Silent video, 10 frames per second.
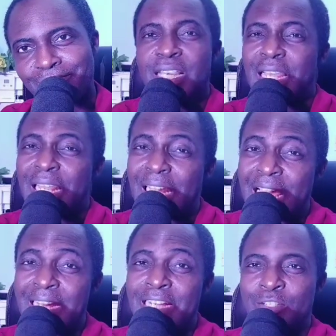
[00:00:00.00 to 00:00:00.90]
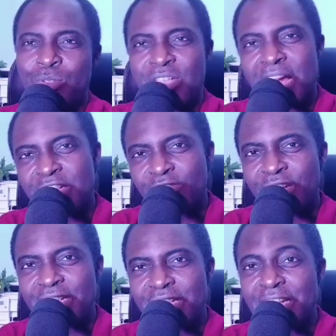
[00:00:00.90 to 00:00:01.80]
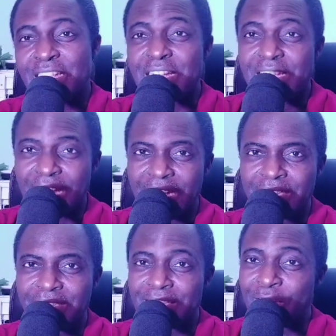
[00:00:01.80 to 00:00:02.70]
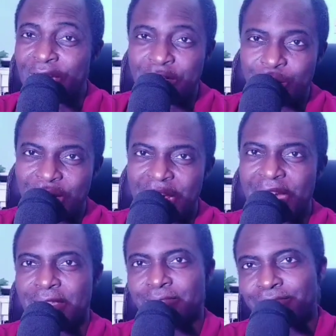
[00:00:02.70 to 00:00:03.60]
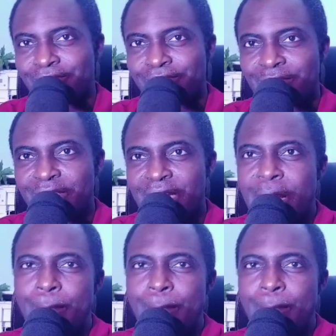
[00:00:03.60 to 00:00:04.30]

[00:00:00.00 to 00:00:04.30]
Learning to sight read is a skill you need to learn. By